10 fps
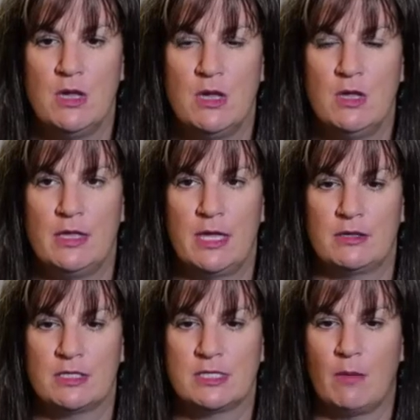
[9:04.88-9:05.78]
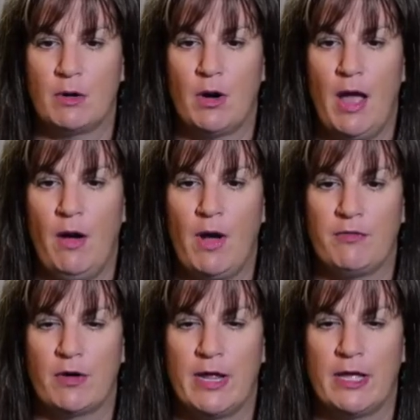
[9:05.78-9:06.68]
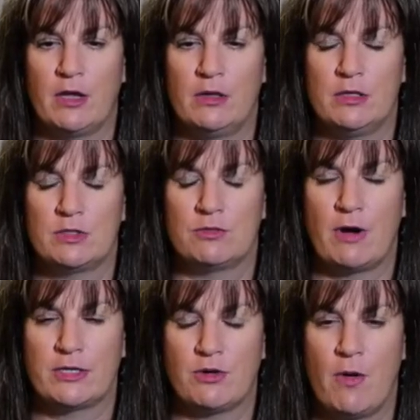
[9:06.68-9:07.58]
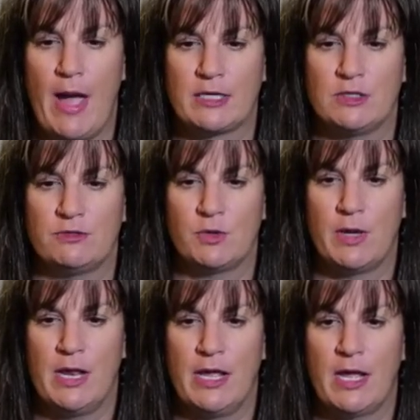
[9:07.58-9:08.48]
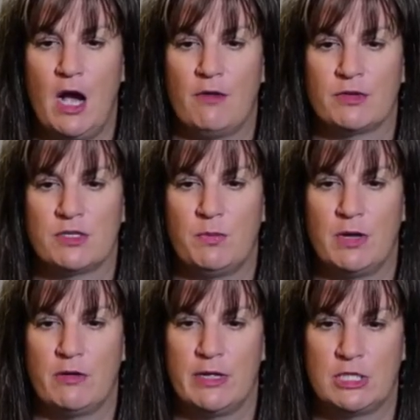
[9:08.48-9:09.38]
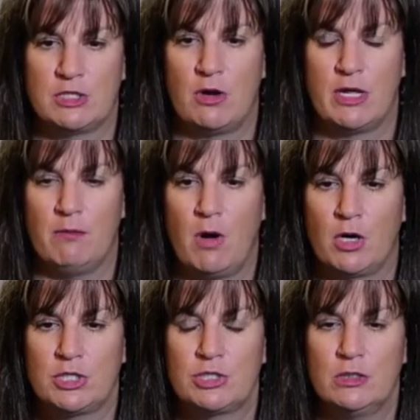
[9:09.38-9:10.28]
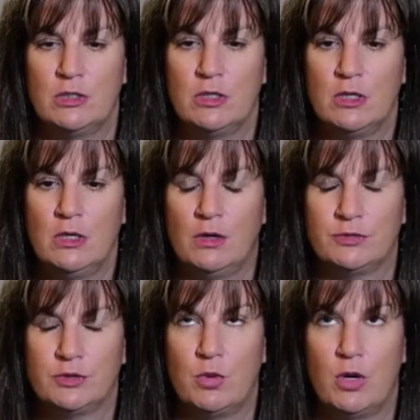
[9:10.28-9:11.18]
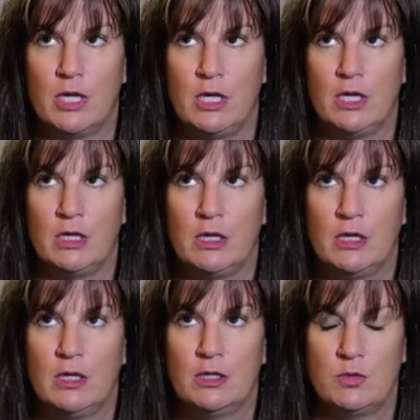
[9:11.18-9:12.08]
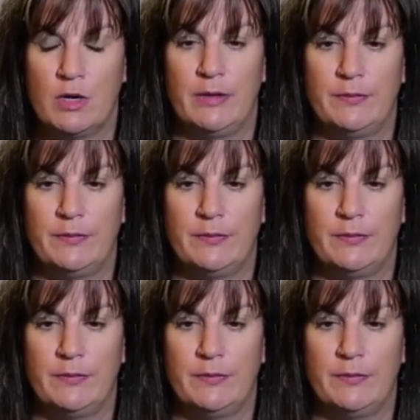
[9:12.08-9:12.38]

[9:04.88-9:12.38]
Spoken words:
the end of the summer. However, it's retroactive, so it covers the period starting in March of 2020.